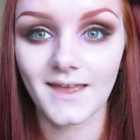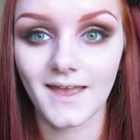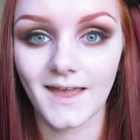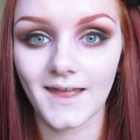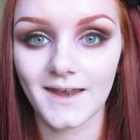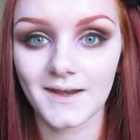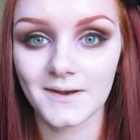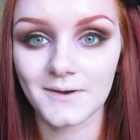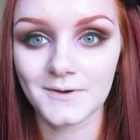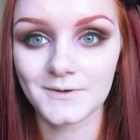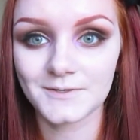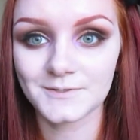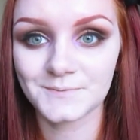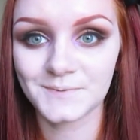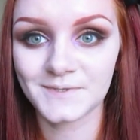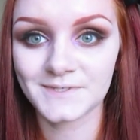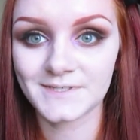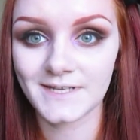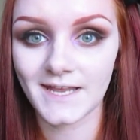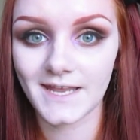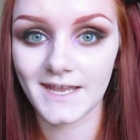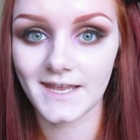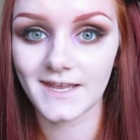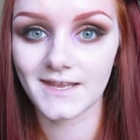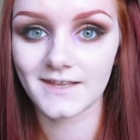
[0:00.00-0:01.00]
and I'm going to be
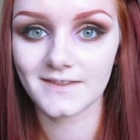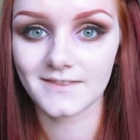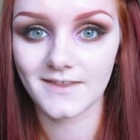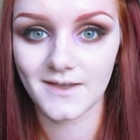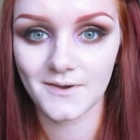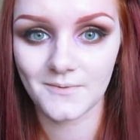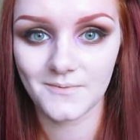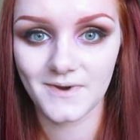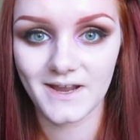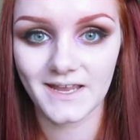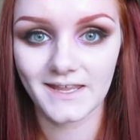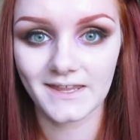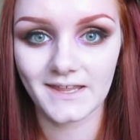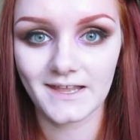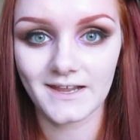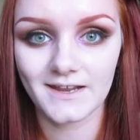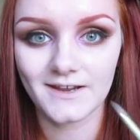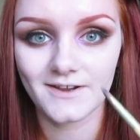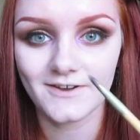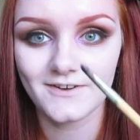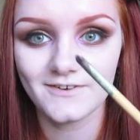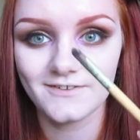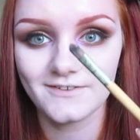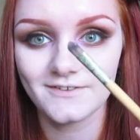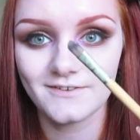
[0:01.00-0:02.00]
taking that white
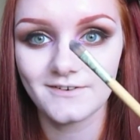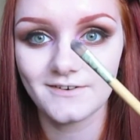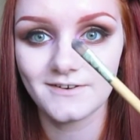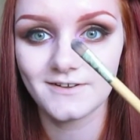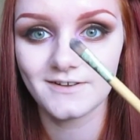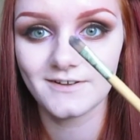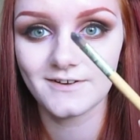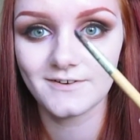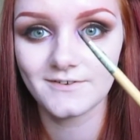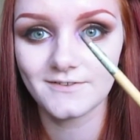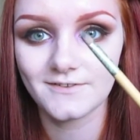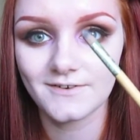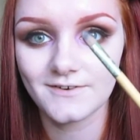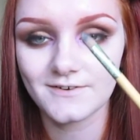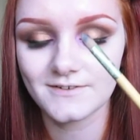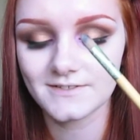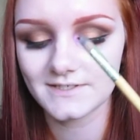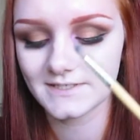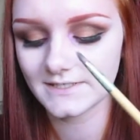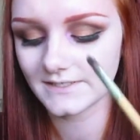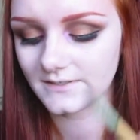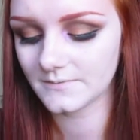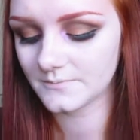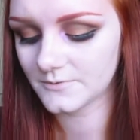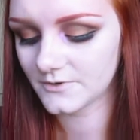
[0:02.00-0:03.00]
light on another
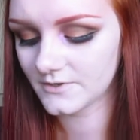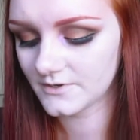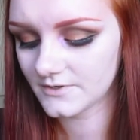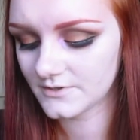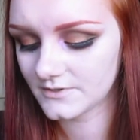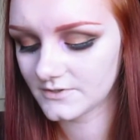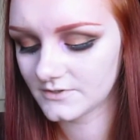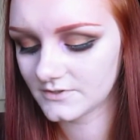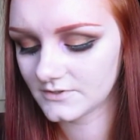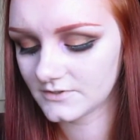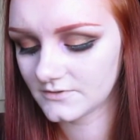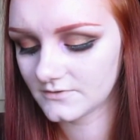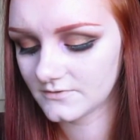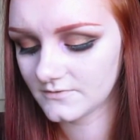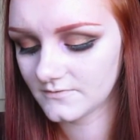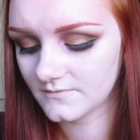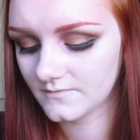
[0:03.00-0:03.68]
concealer brush